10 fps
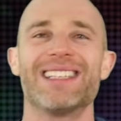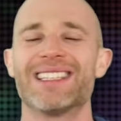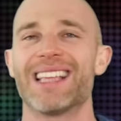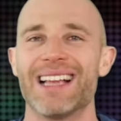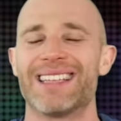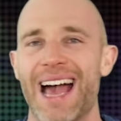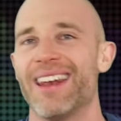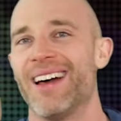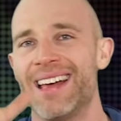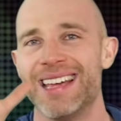and
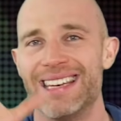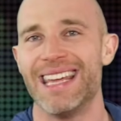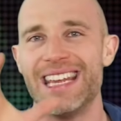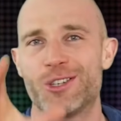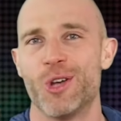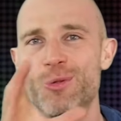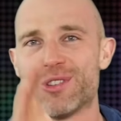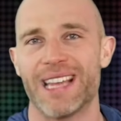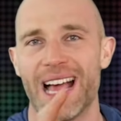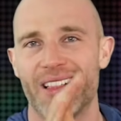Santana need to
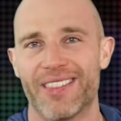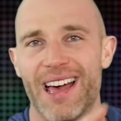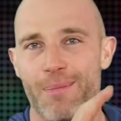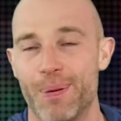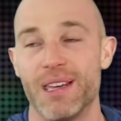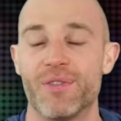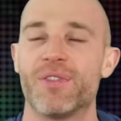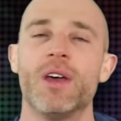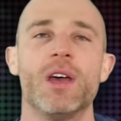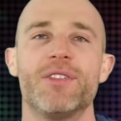settle their beef.
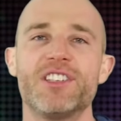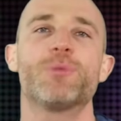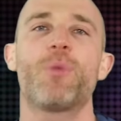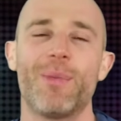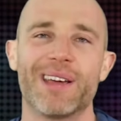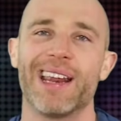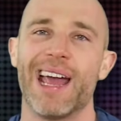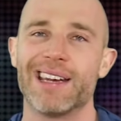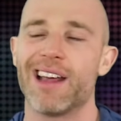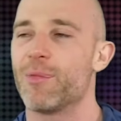This is probably gonna
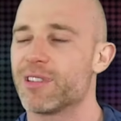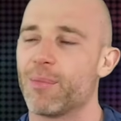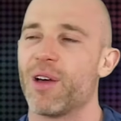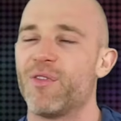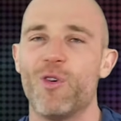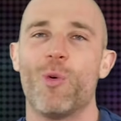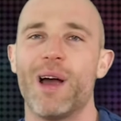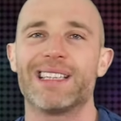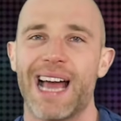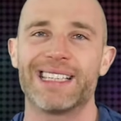end up with some like four-way
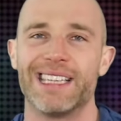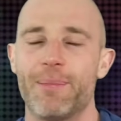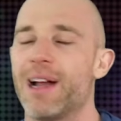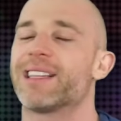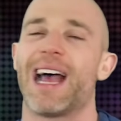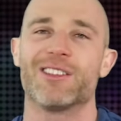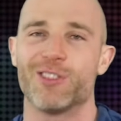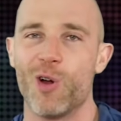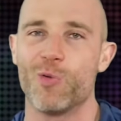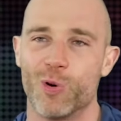tag team match that has
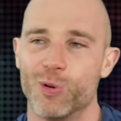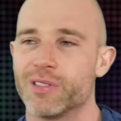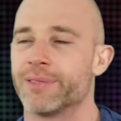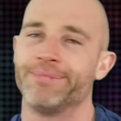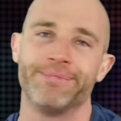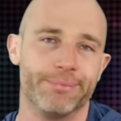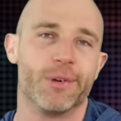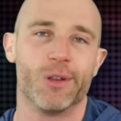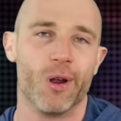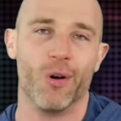no rules, but
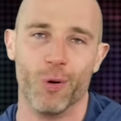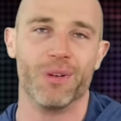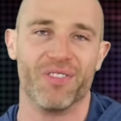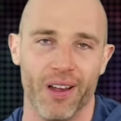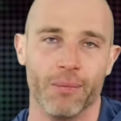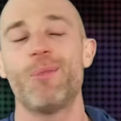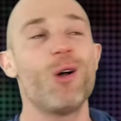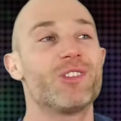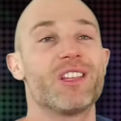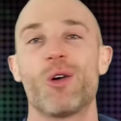you know it will be fun.
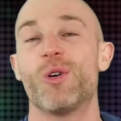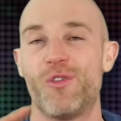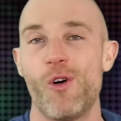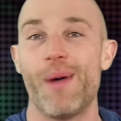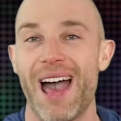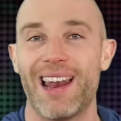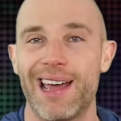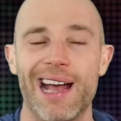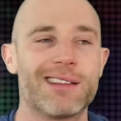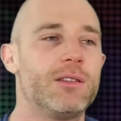Mostly though, the former
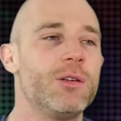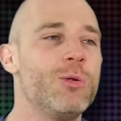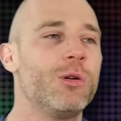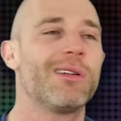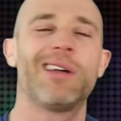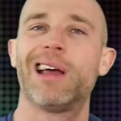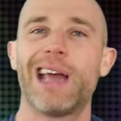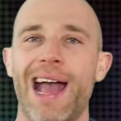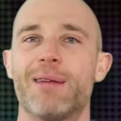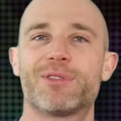LAX do look like
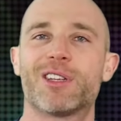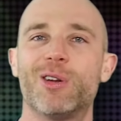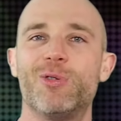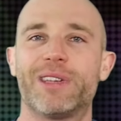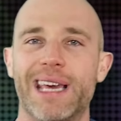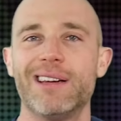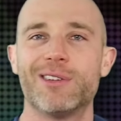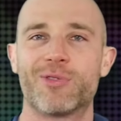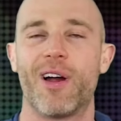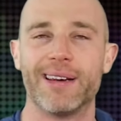absolute
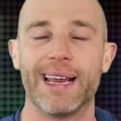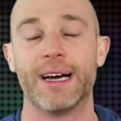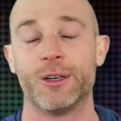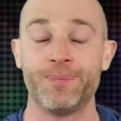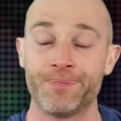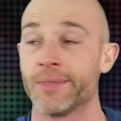killers right now,